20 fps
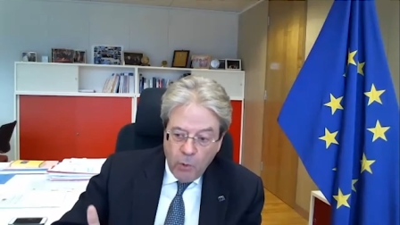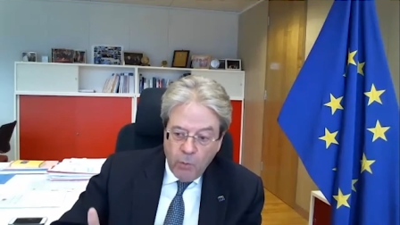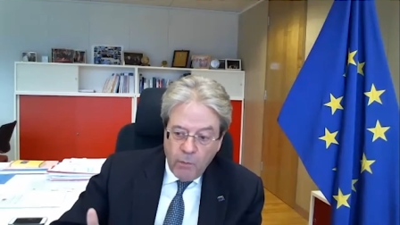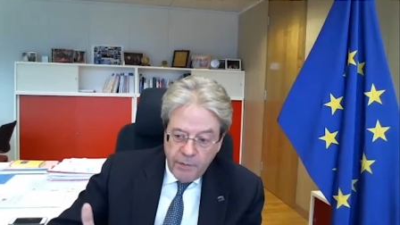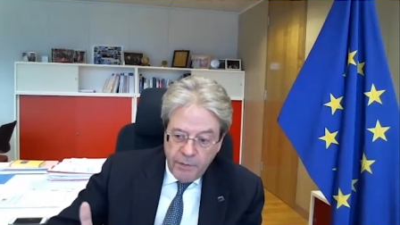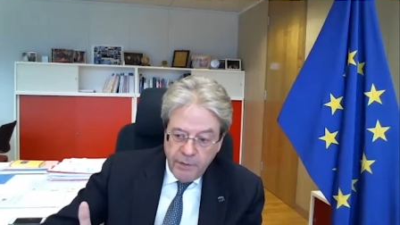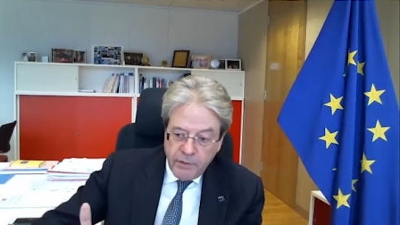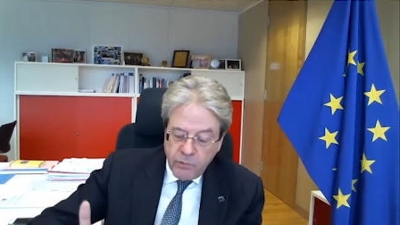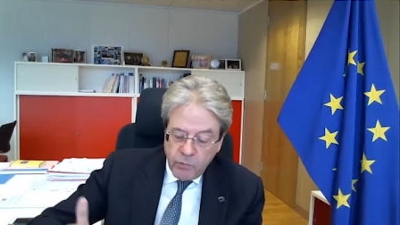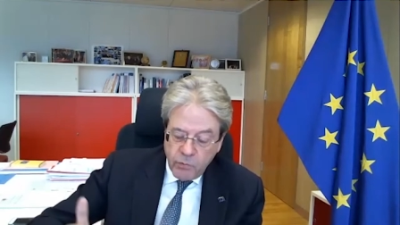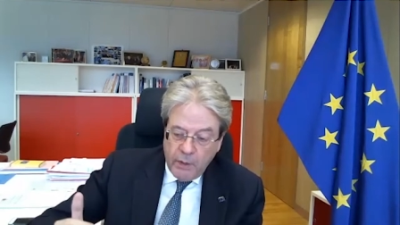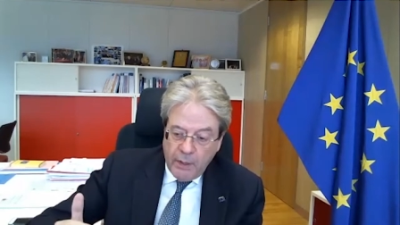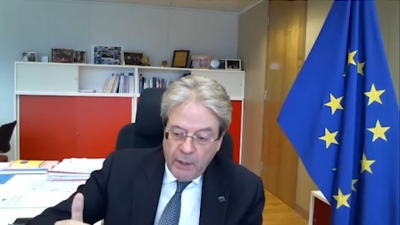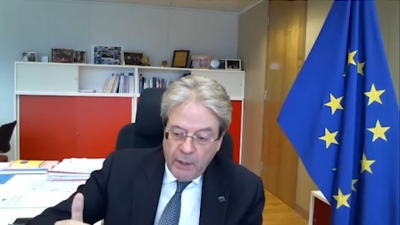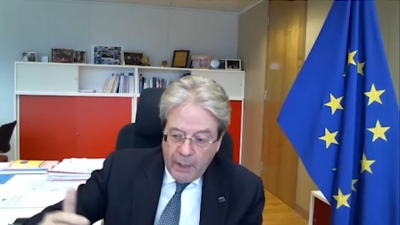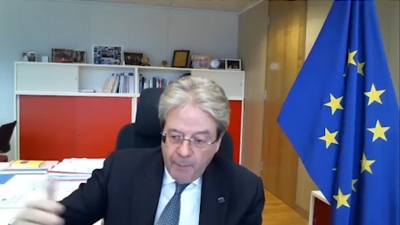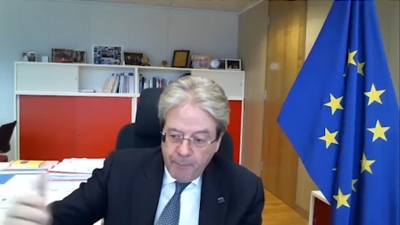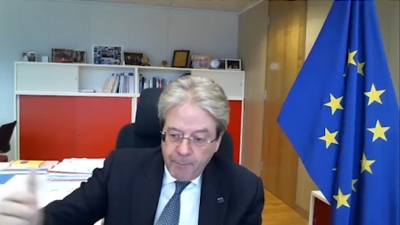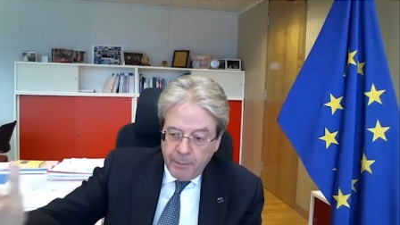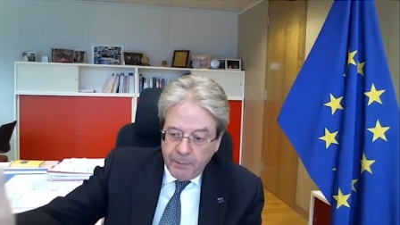This will
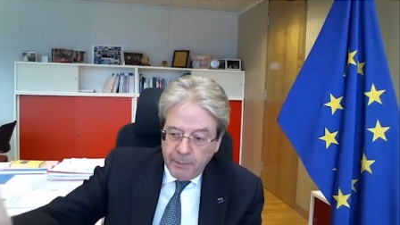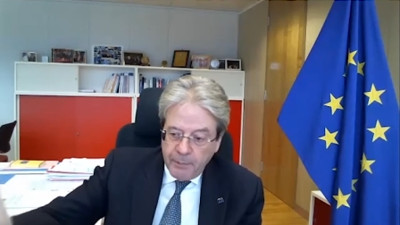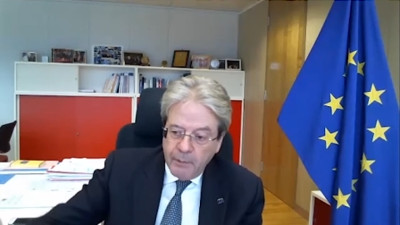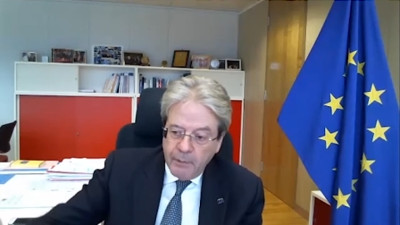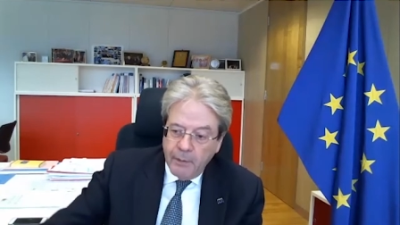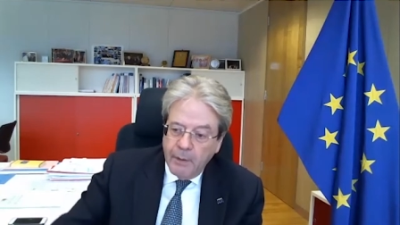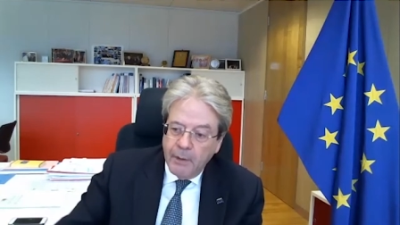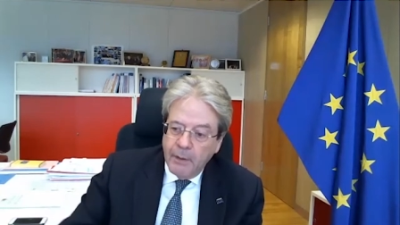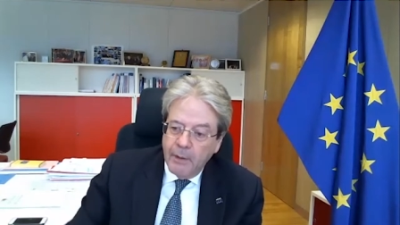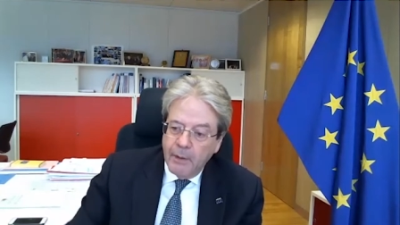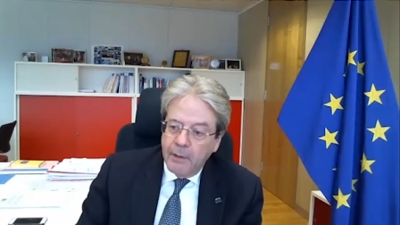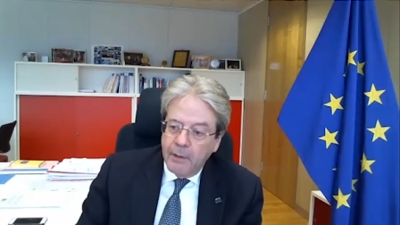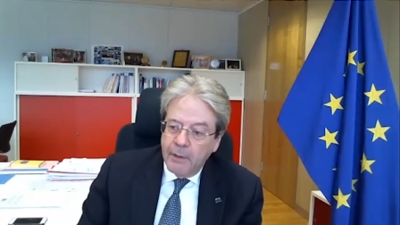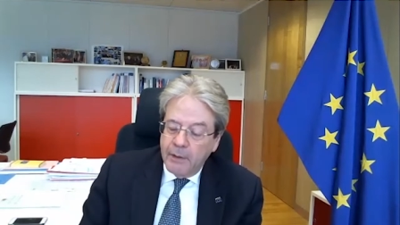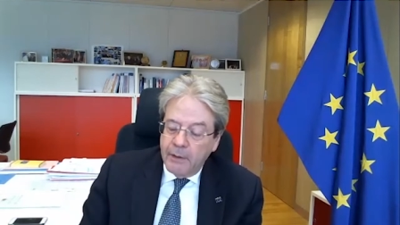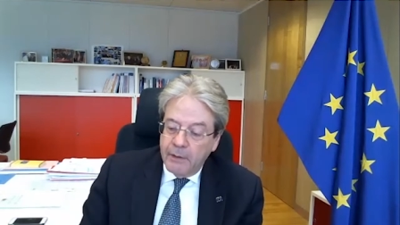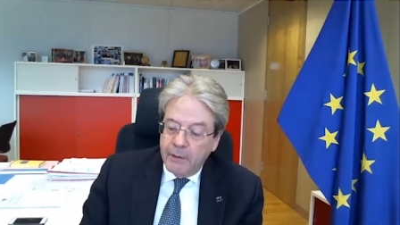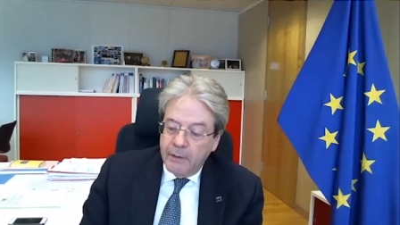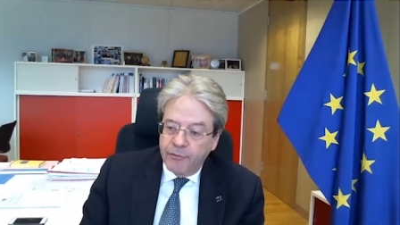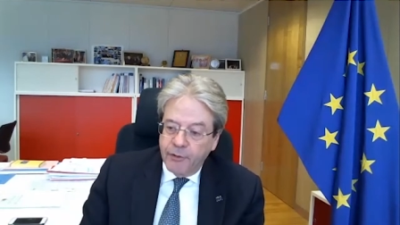happen
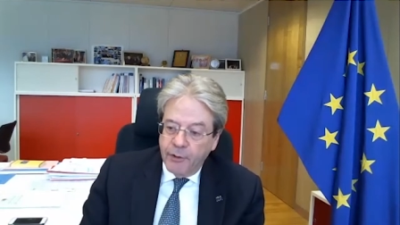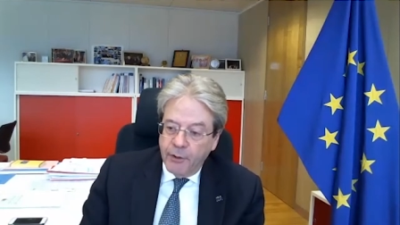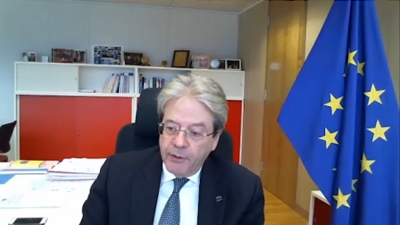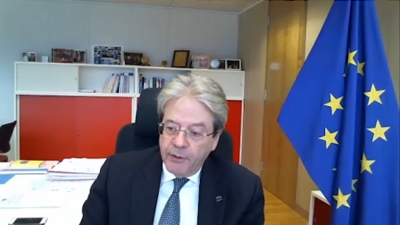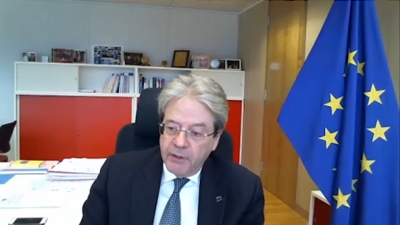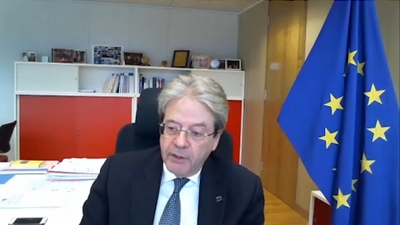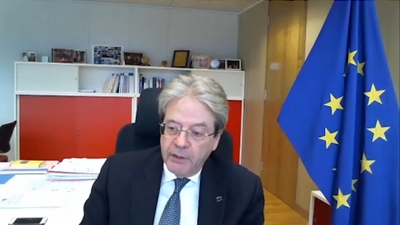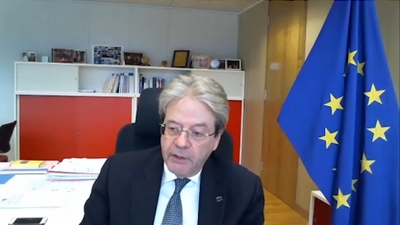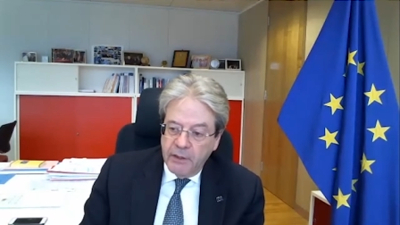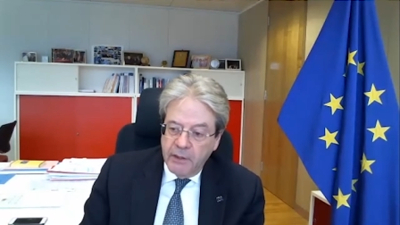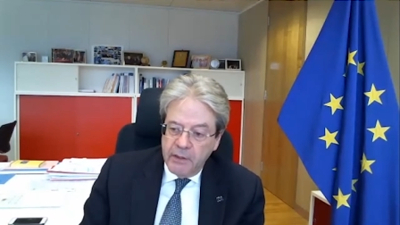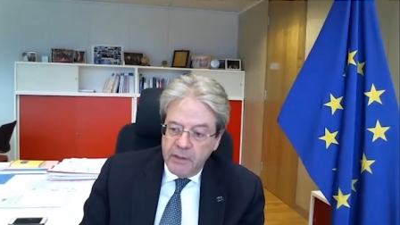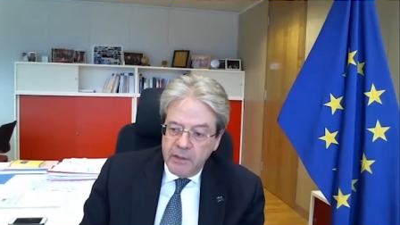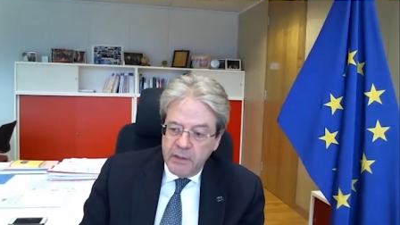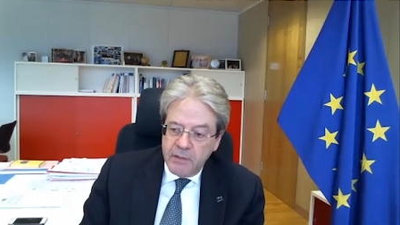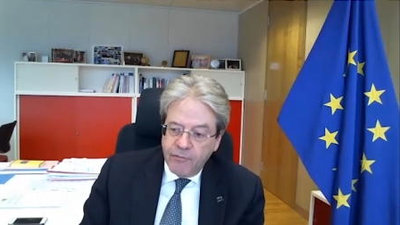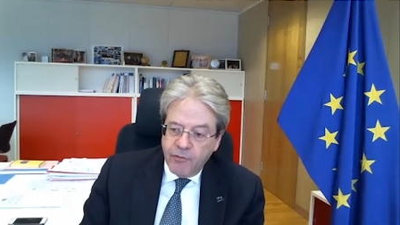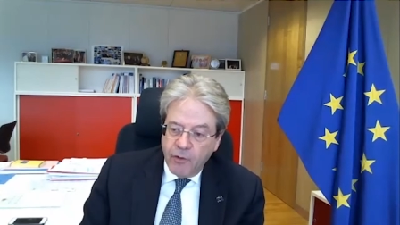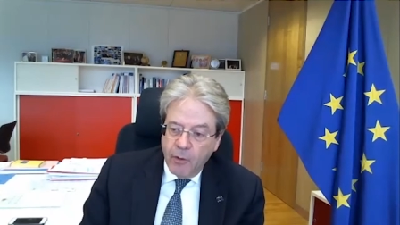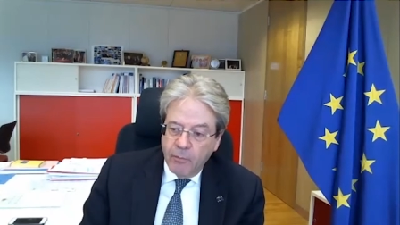in 30
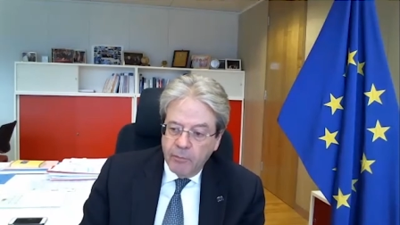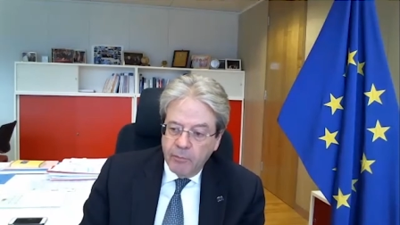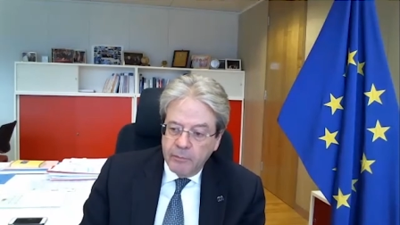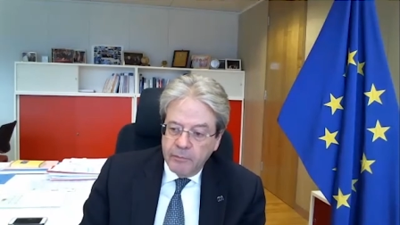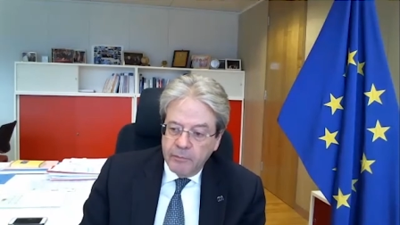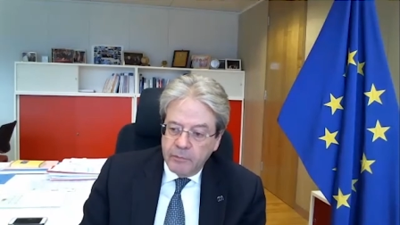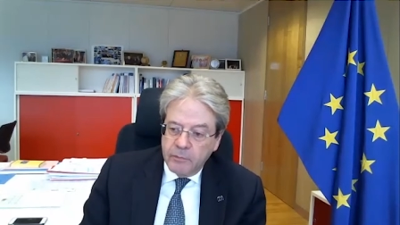years, from